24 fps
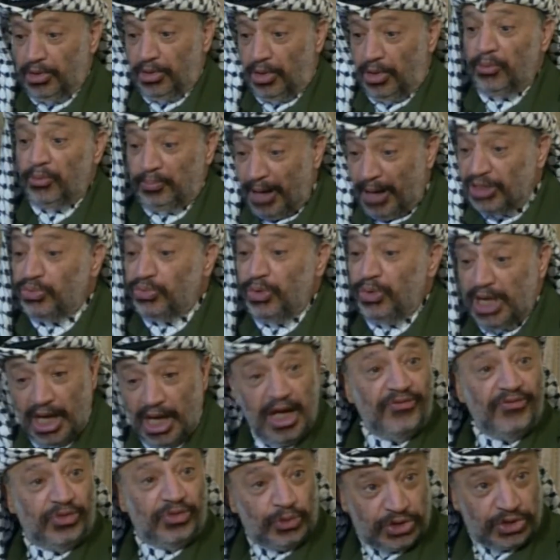But we
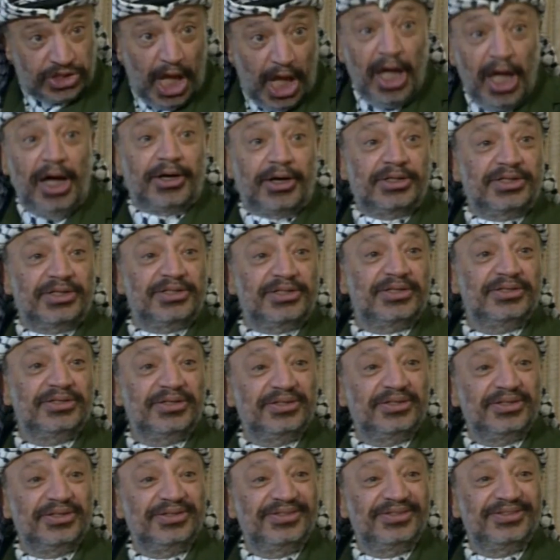have to start,
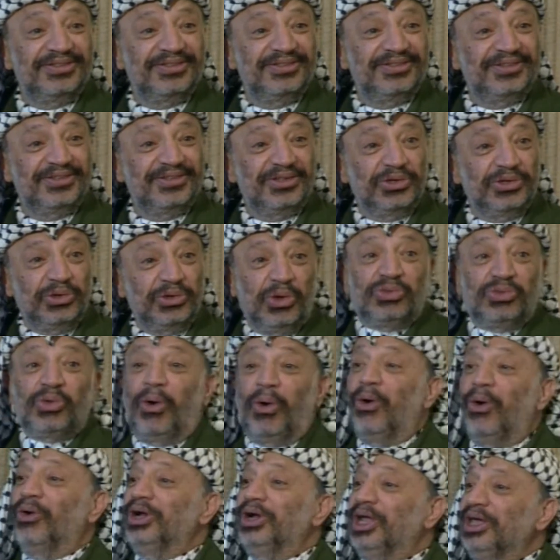not
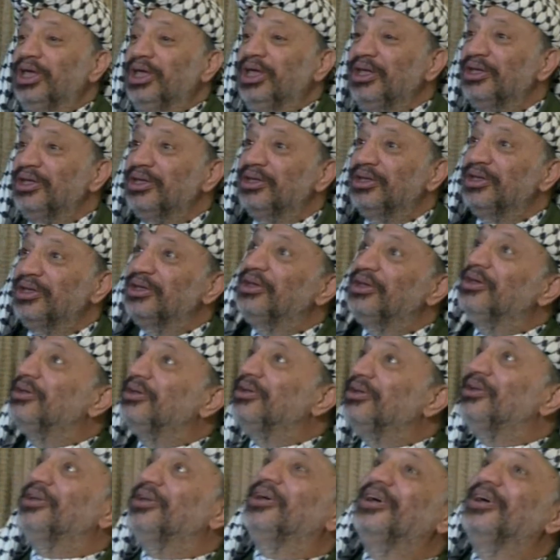only
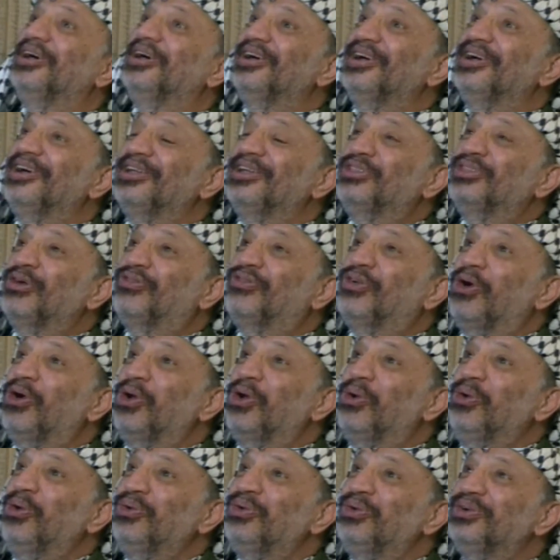to
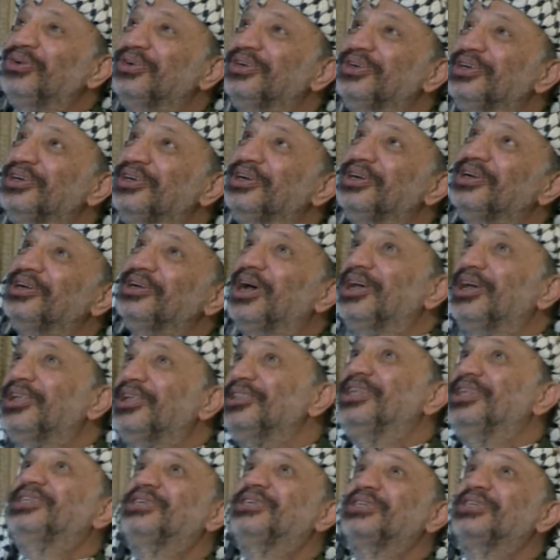follow.
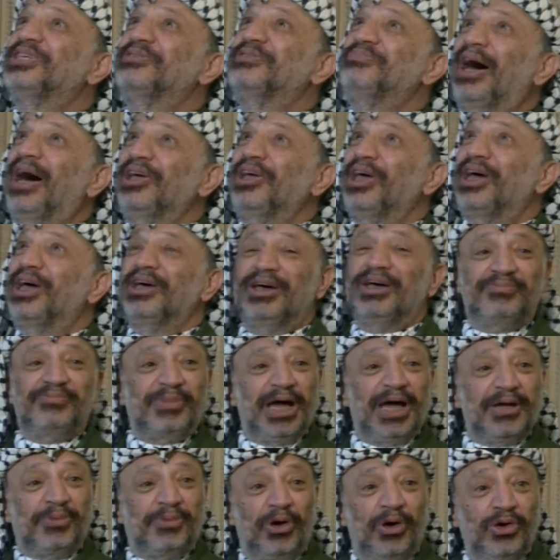This is
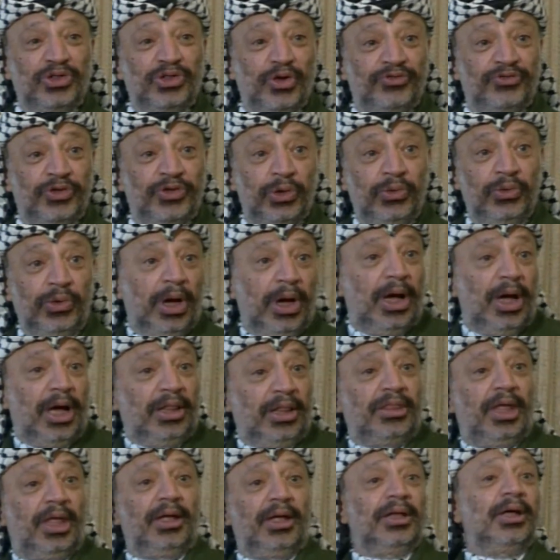my point of view,
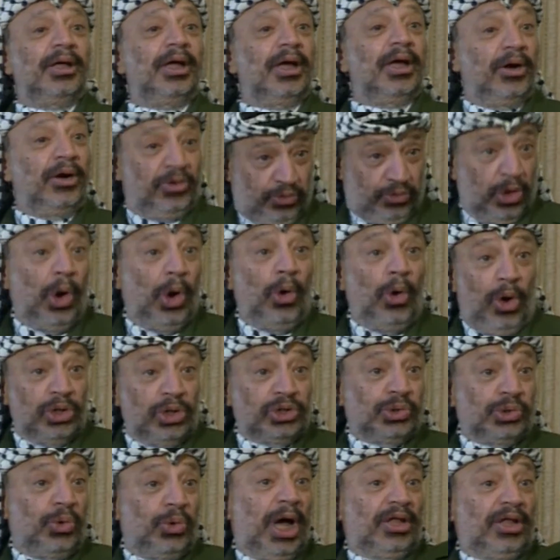and we
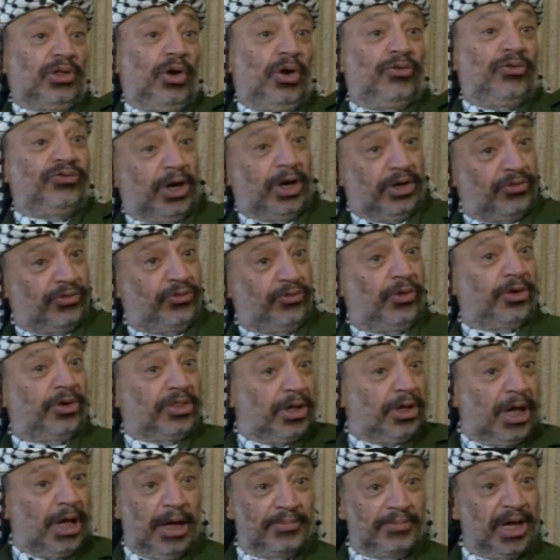also had offered for
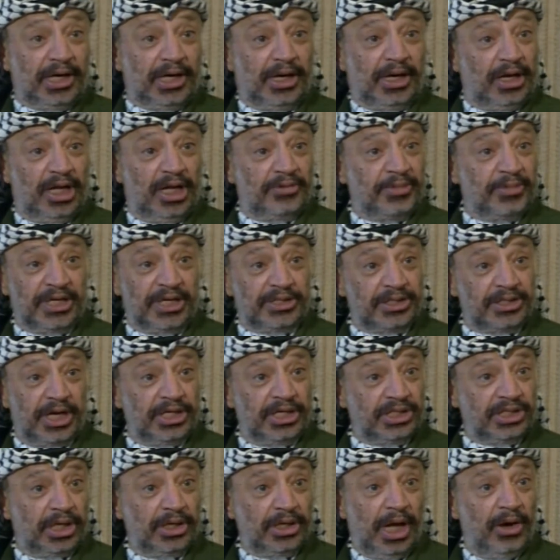the American
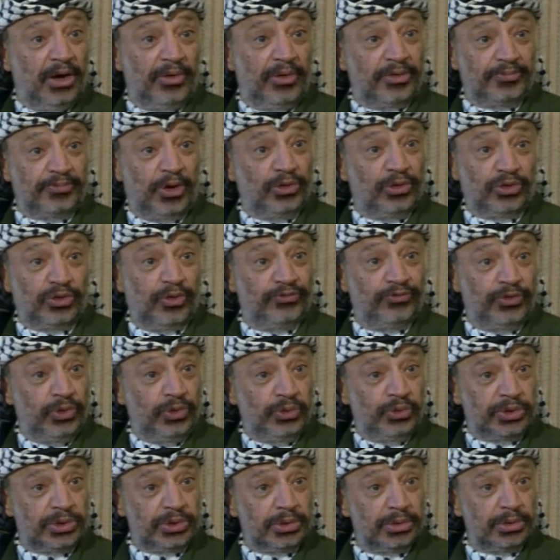administration our point of
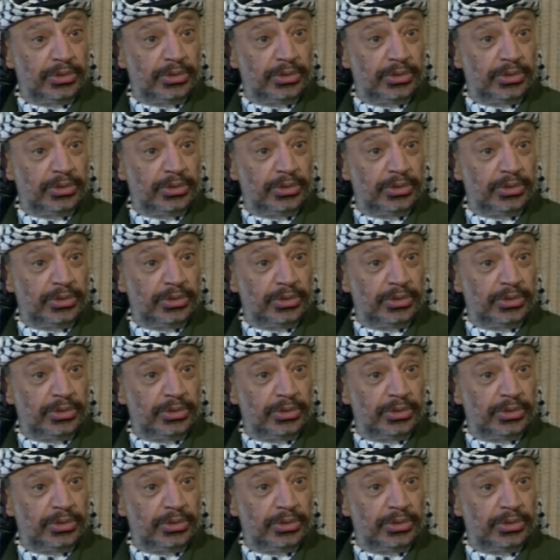views.